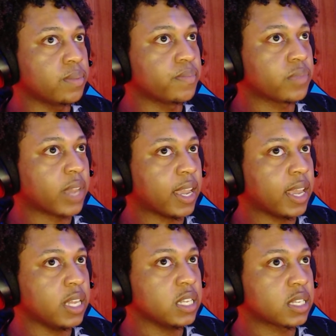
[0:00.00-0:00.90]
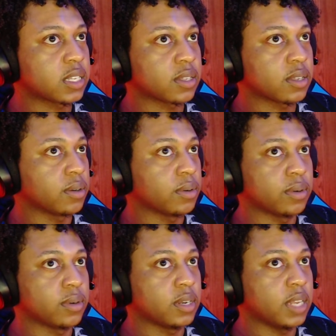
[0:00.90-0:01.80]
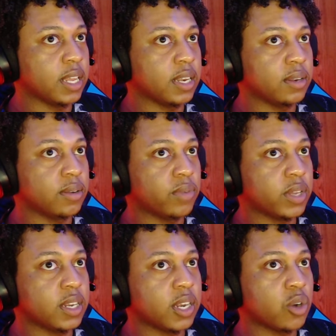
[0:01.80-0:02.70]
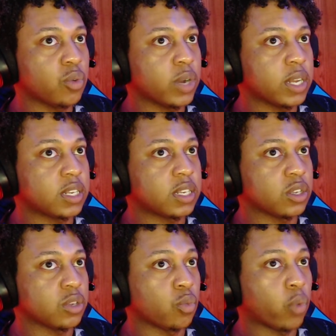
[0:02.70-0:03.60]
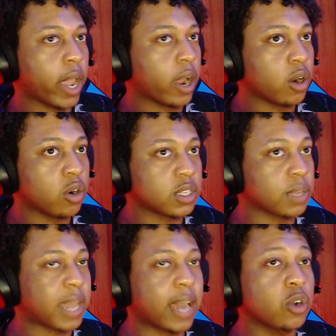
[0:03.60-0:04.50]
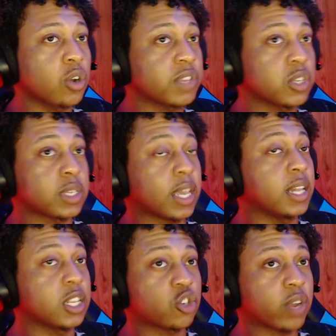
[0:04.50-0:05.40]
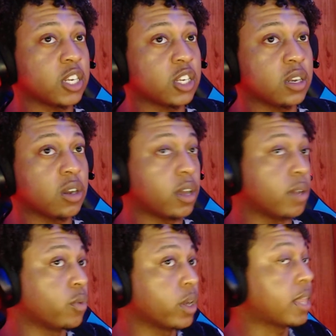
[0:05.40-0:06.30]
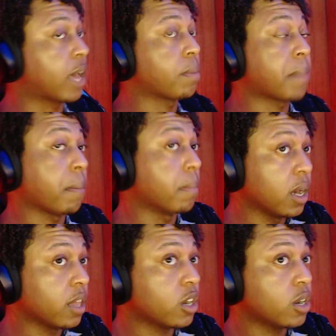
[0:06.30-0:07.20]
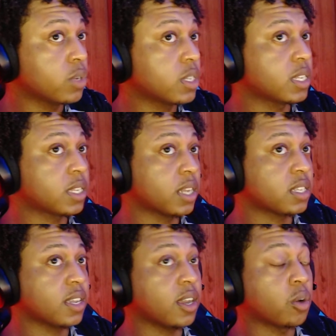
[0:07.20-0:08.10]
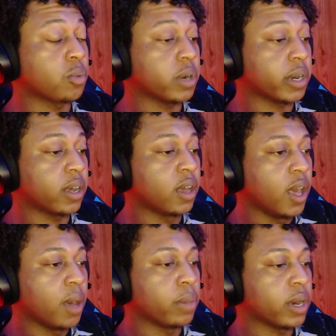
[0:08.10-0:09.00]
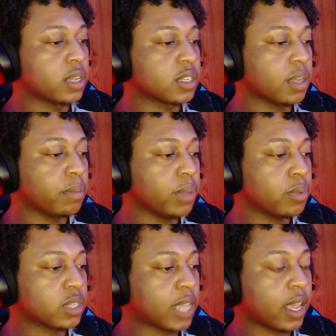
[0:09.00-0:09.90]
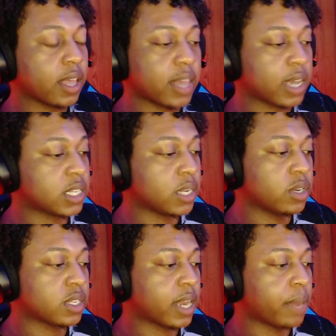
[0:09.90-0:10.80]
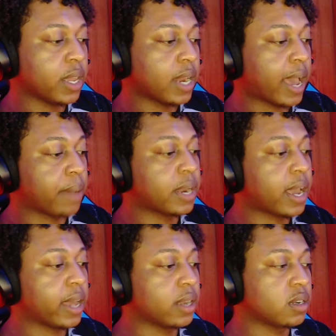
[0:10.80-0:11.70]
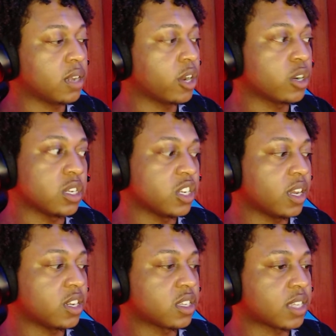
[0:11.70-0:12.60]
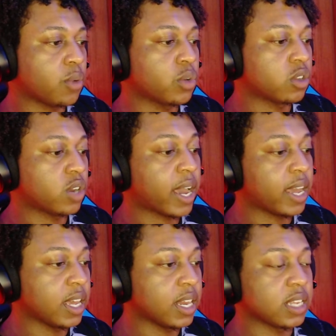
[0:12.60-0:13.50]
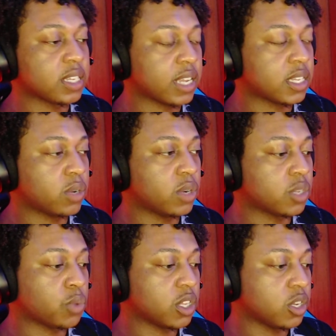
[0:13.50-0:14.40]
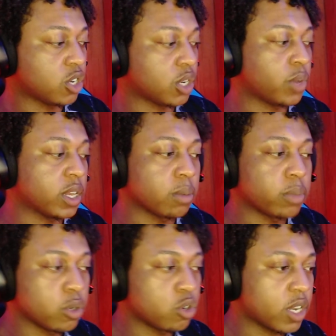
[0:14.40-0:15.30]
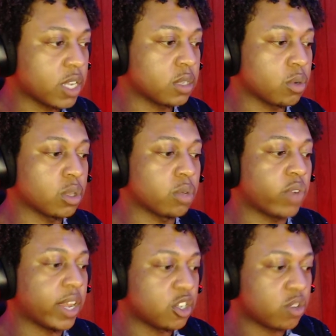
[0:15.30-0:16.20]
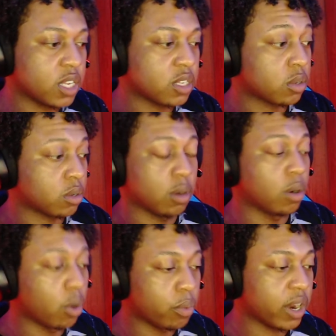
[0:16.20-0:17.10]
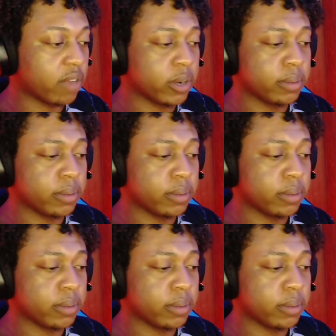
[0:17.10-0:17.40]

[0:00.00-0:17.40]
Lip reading: I guess didn't really know what to wear or something. I don't know if this was an illustration what my mother was discussing or what, but some people take it that serious. And I mean, I'm not here to judge and say whether or not it is that serious, whether you should wear the blue dress or the red dress or whatever.